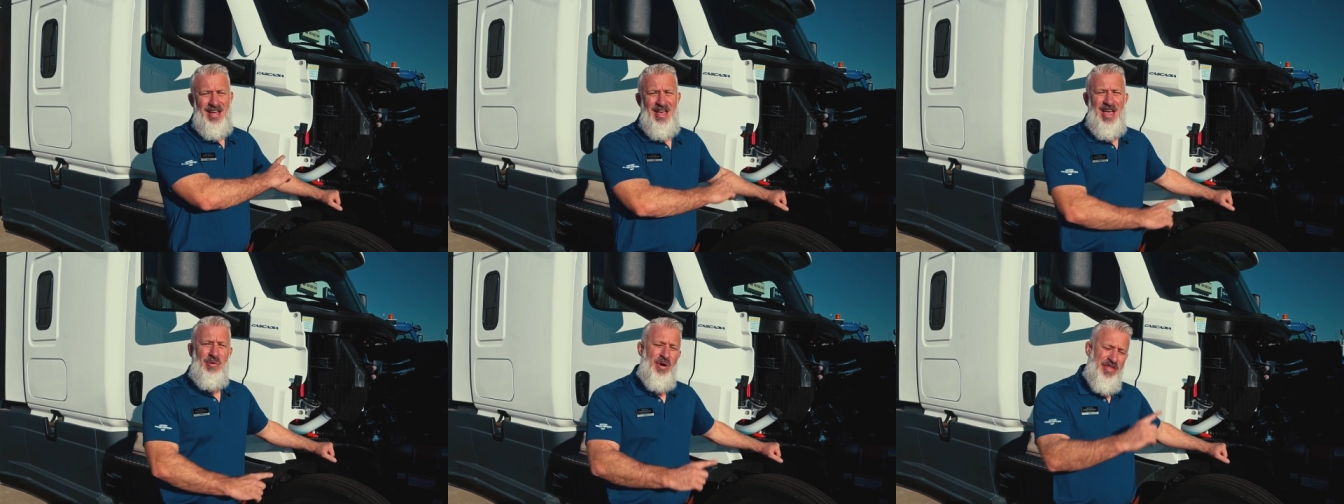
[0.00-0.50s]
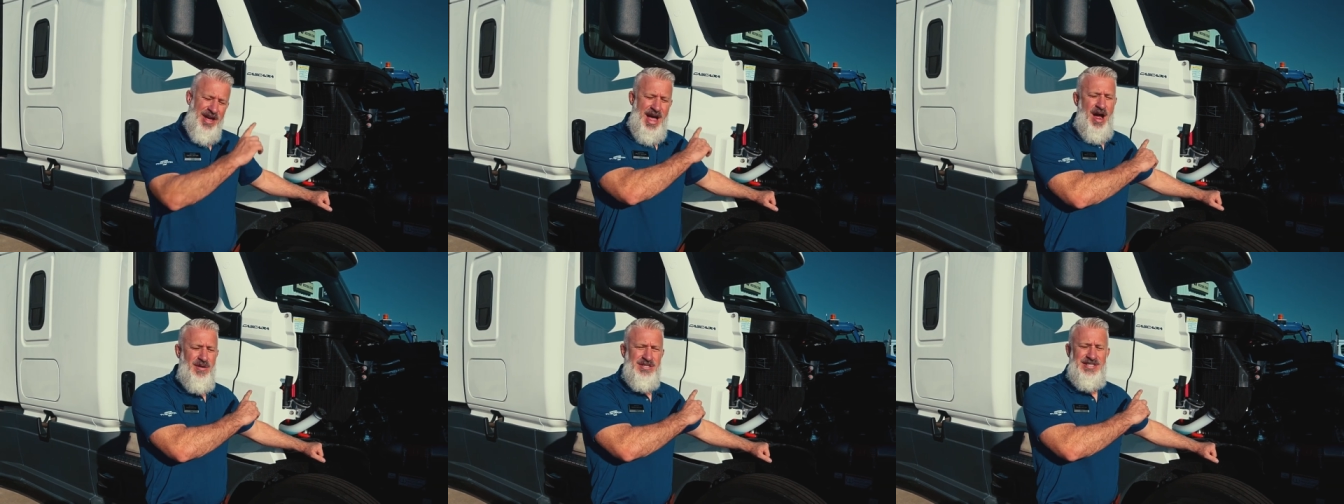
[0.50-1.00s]
One thing I
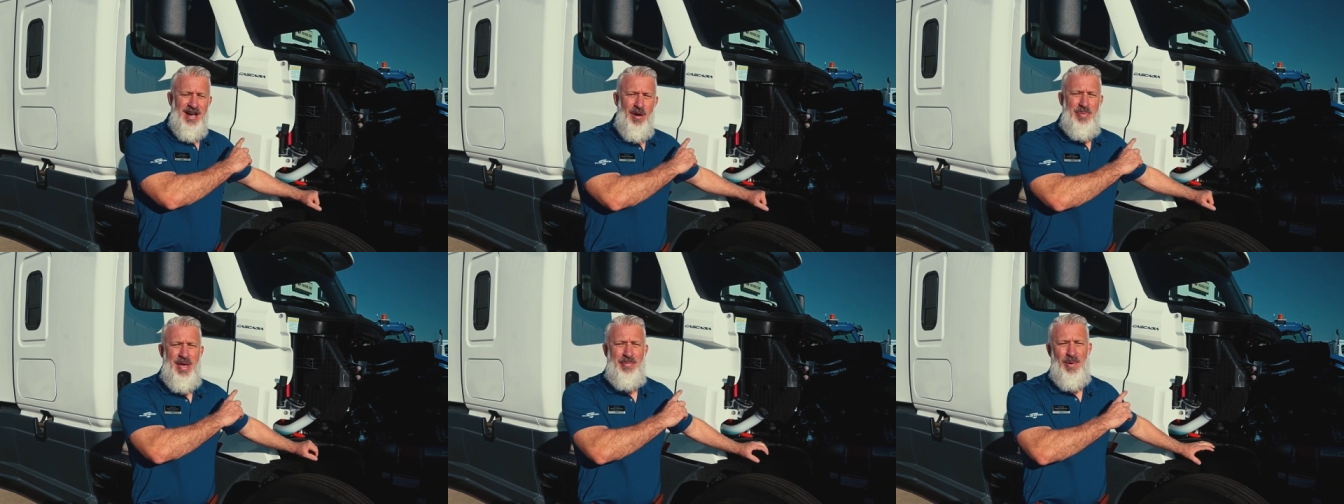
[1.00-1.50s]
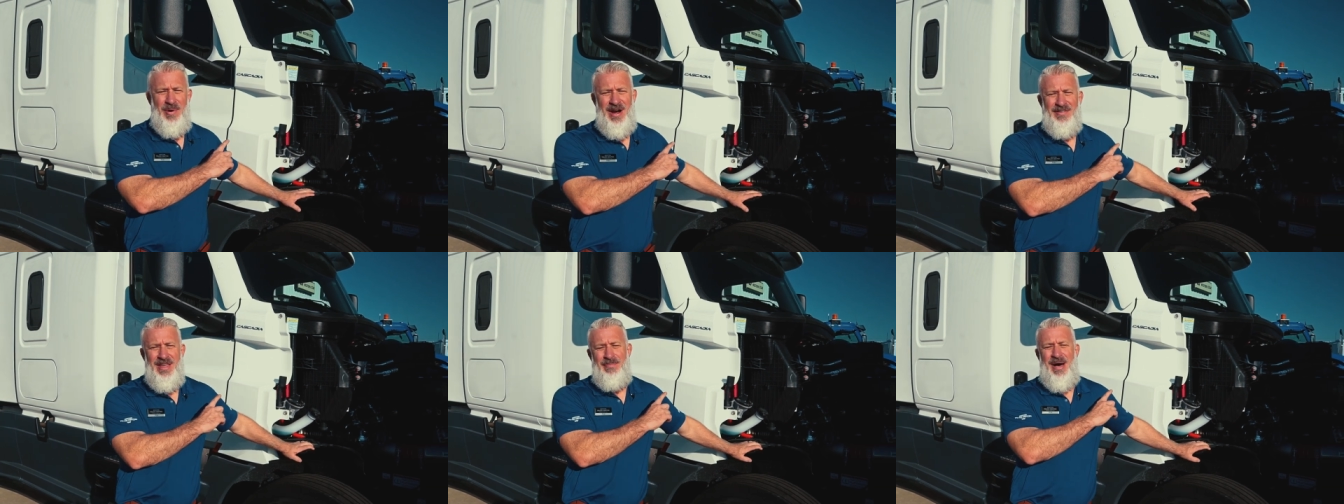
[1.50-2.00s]
always tell people whenever
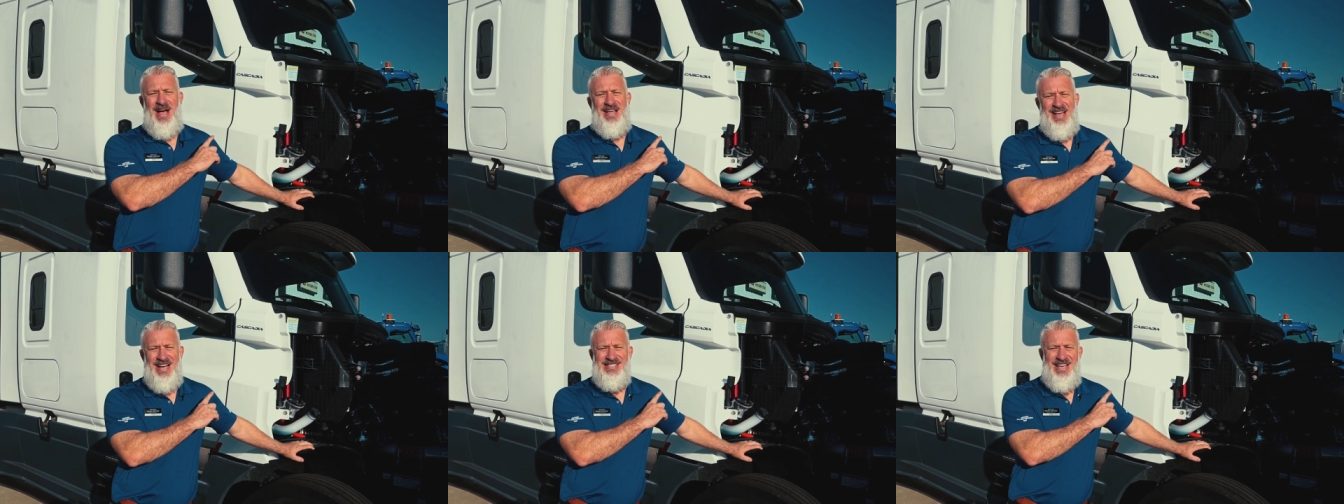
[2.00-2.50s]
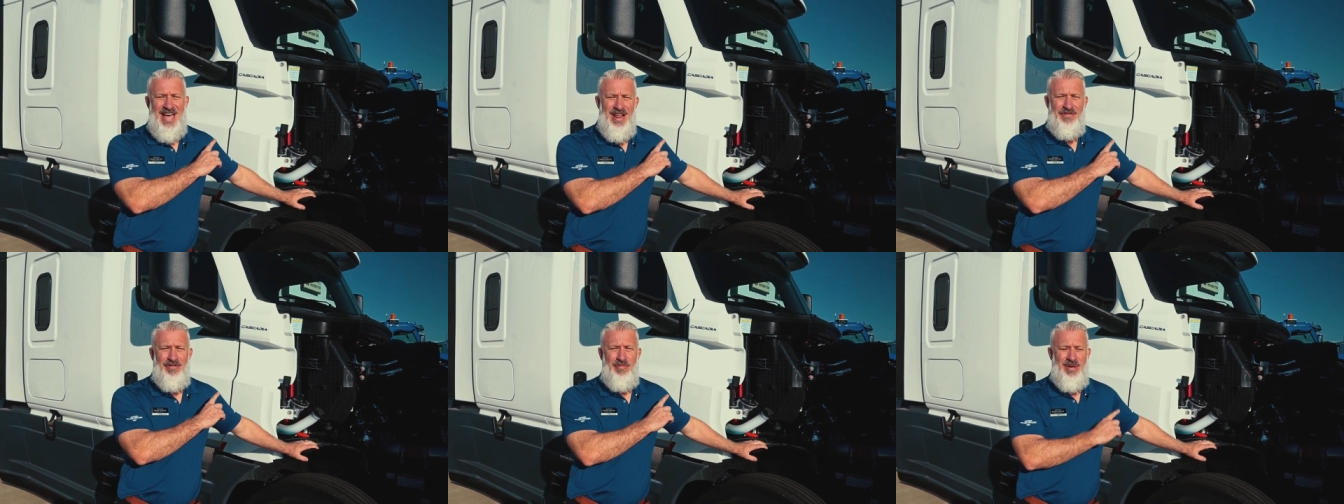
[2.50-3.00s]
they buy a Cascadia
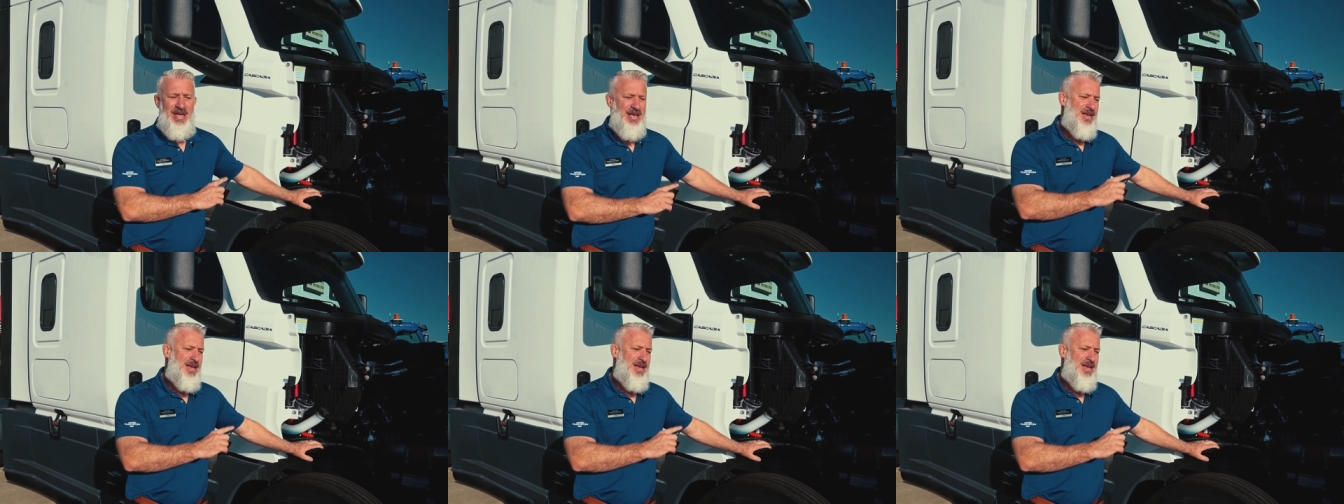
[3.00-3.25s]
from me